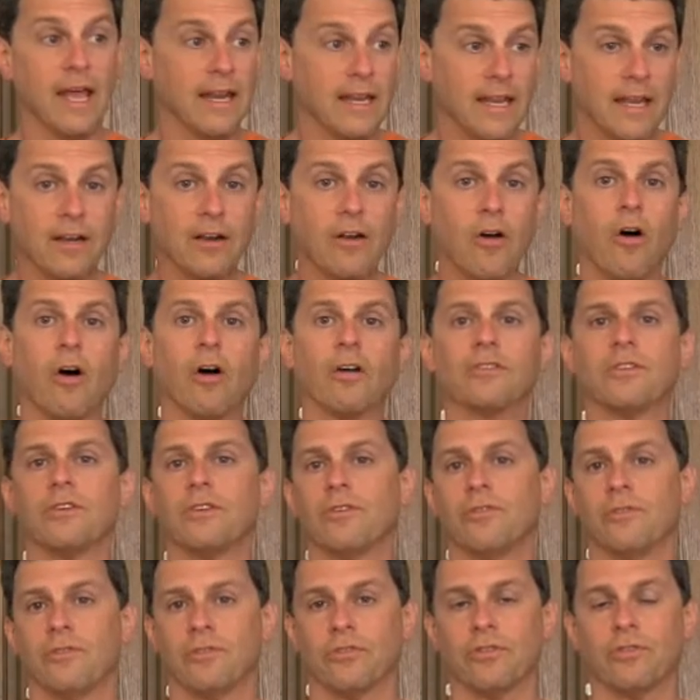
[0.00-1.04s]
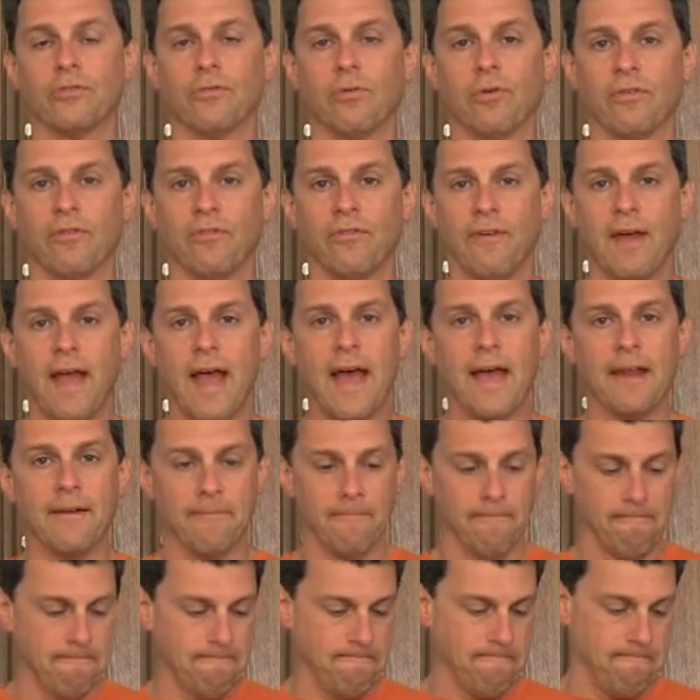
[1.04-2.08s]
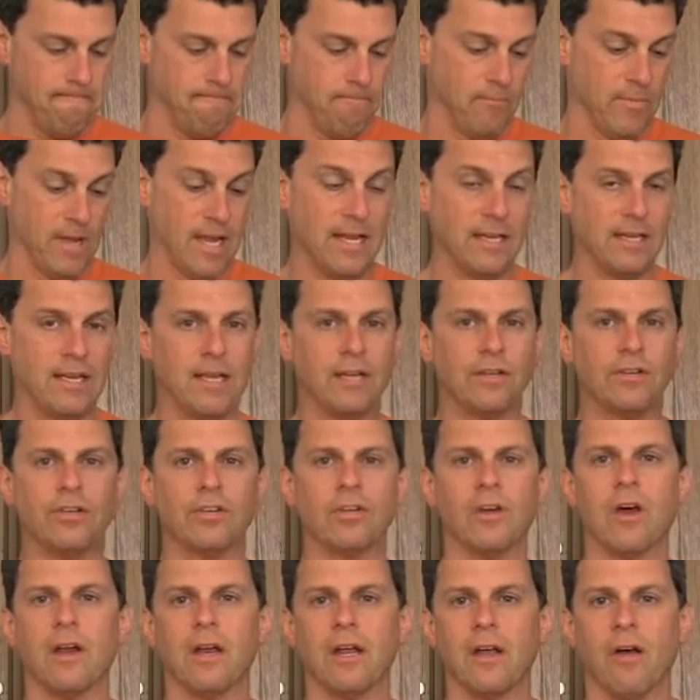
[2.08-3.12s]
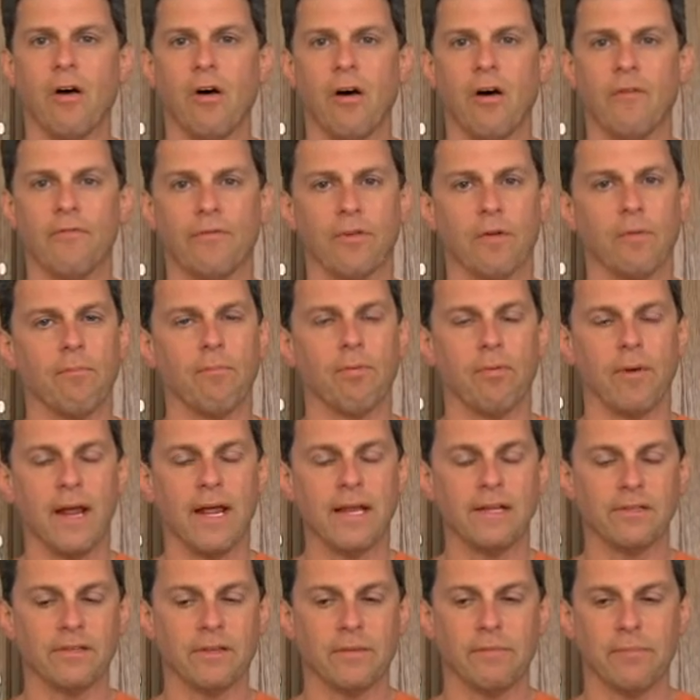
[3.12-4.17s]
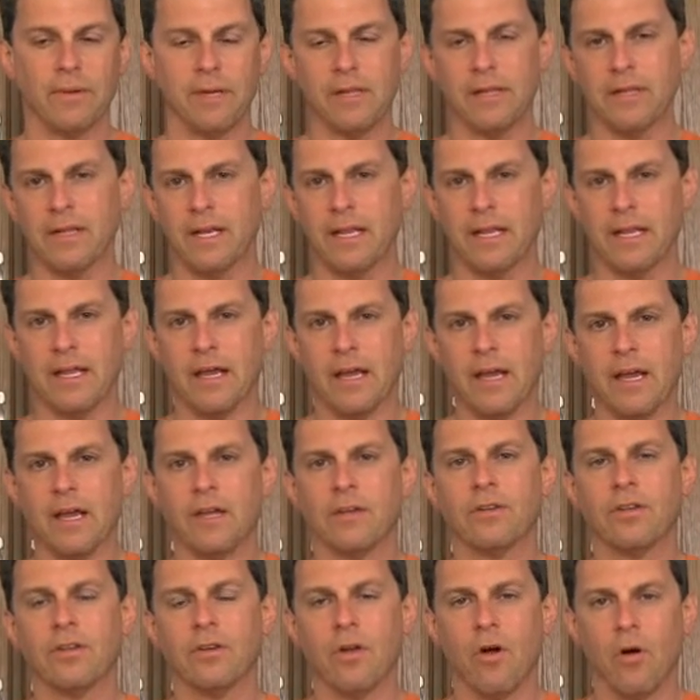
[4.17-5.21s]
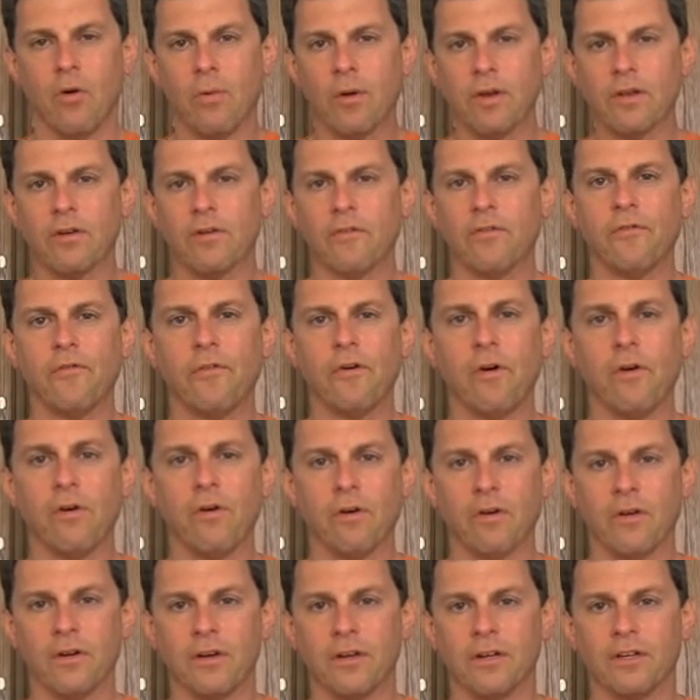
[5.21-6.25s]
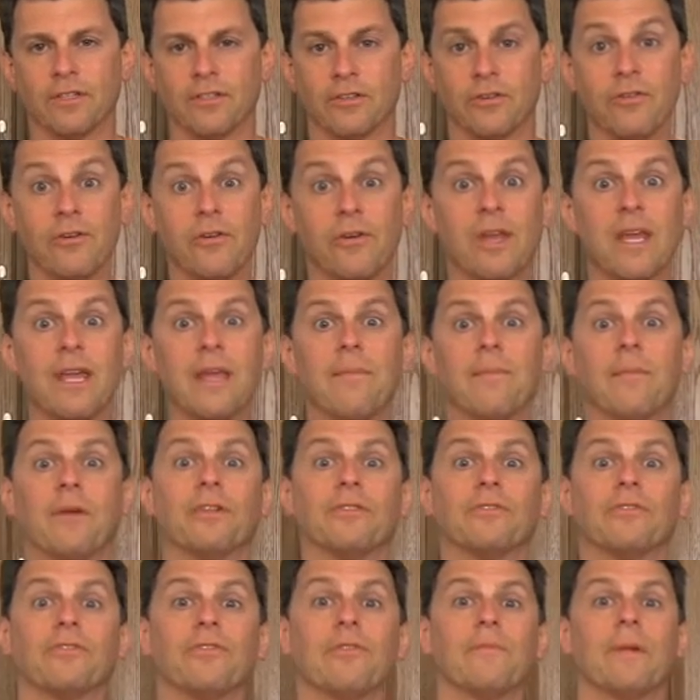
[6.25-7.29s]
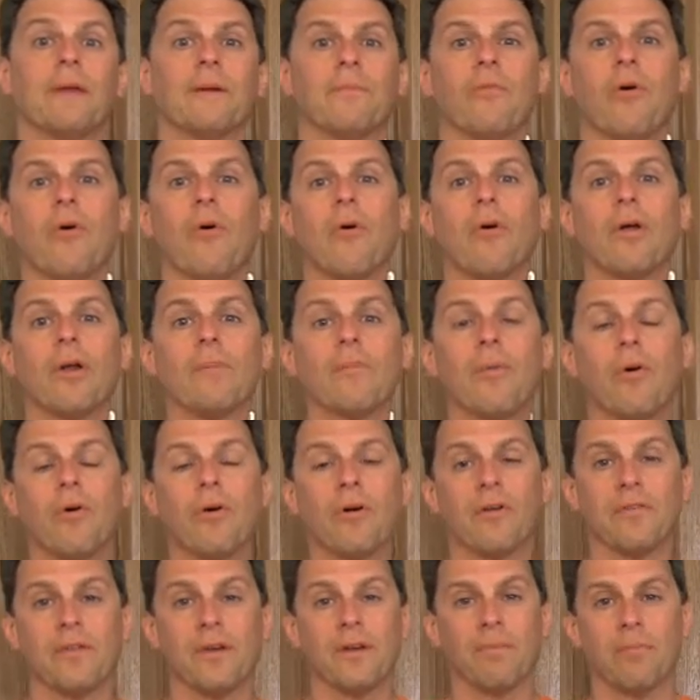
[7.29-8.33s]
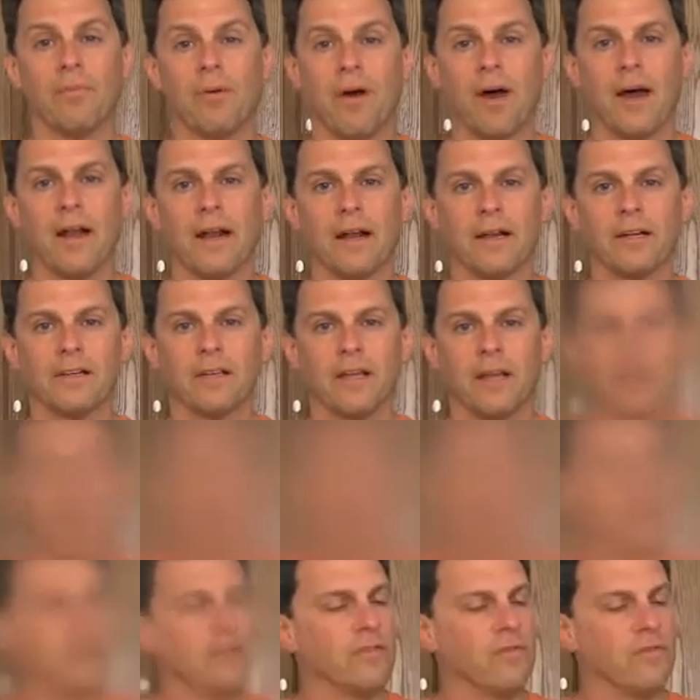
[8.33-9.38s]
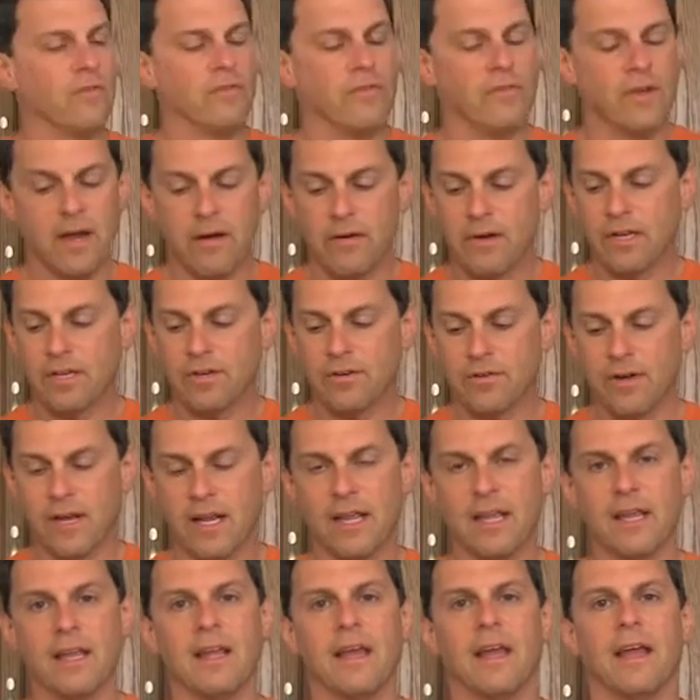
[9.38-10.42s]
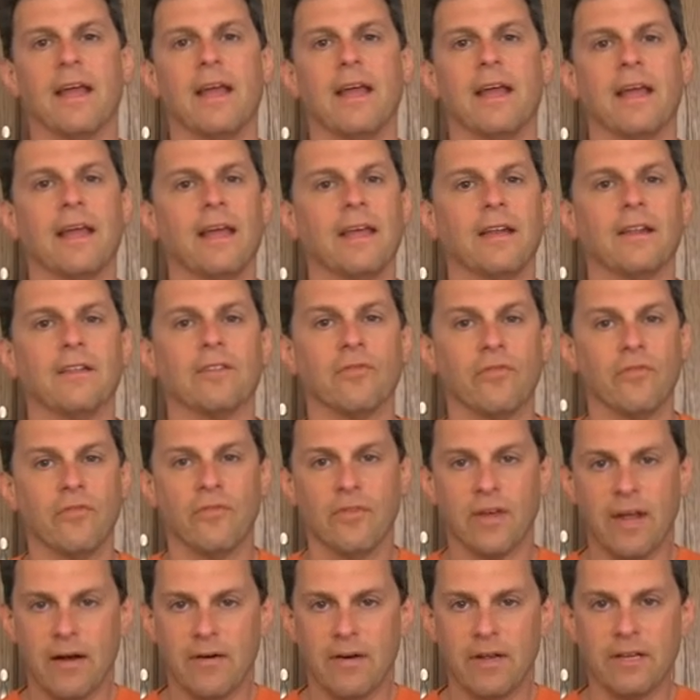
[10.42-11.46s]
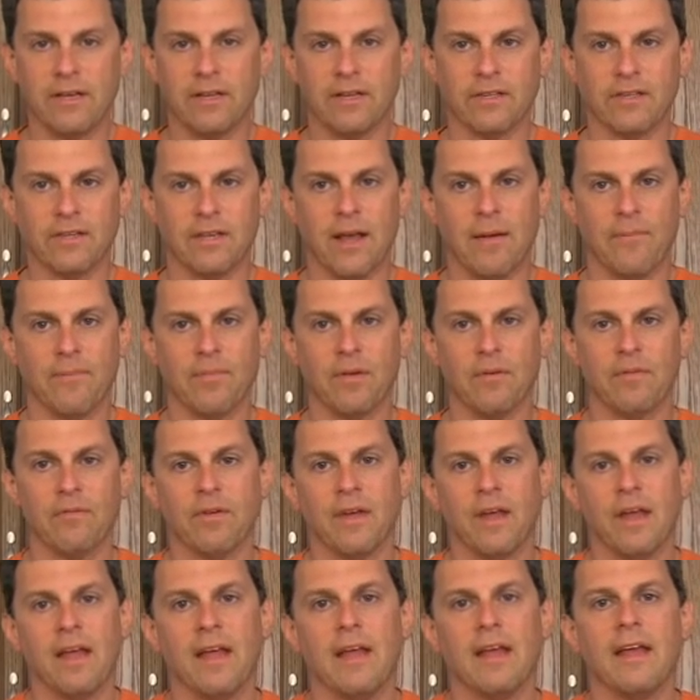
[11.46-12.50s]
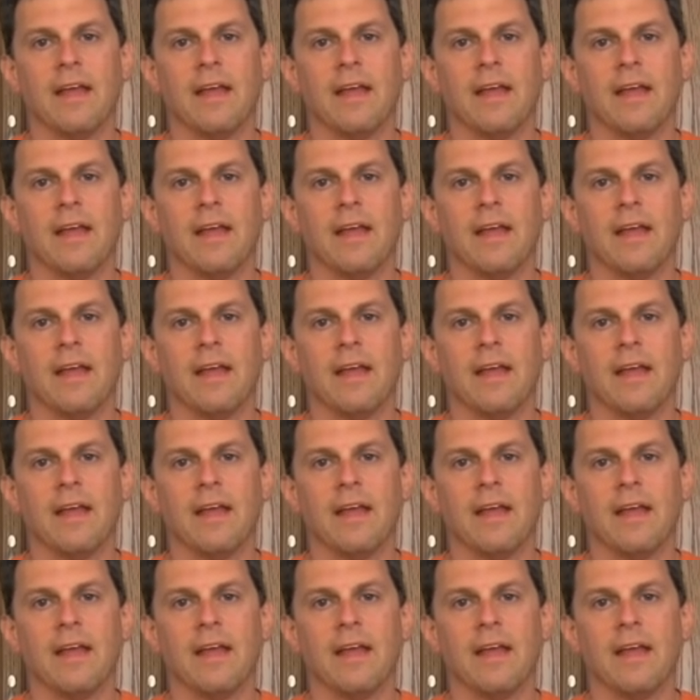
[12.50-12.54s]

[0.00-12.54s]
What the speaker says: and then causing you to store fat, and then shutting off your brain's ability to know when you're full. So you keep consuming more and more of their products. It's very tricky, and it's very deceptive,